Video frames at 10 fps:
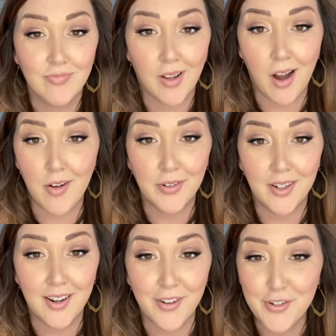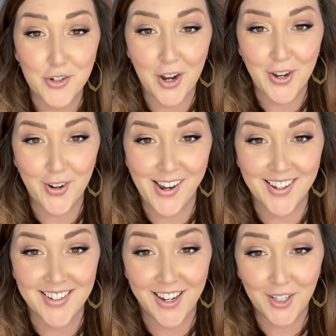confident enough to try your
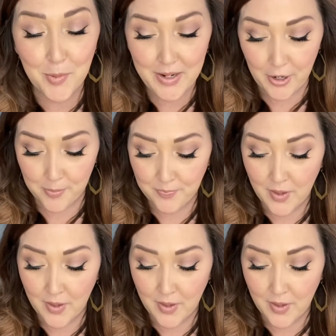hand at Illuminator.